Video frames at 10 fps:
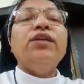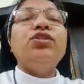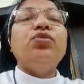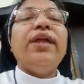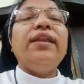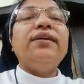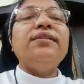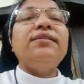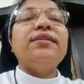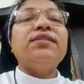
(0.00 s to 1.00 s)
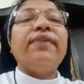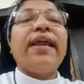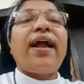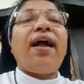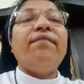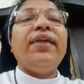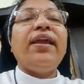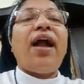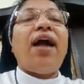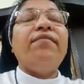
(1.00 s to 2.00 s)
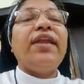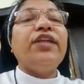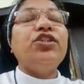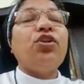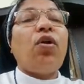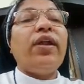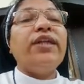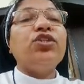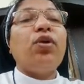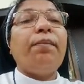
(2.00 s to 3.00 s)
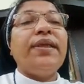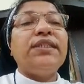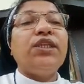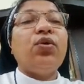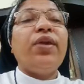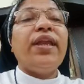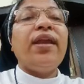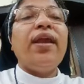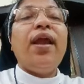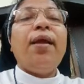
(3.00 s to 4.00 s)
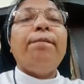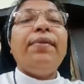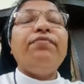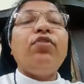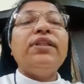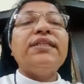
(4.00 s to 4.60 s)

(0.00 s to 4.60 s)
Student nurses were having average knowledge on PCOD before the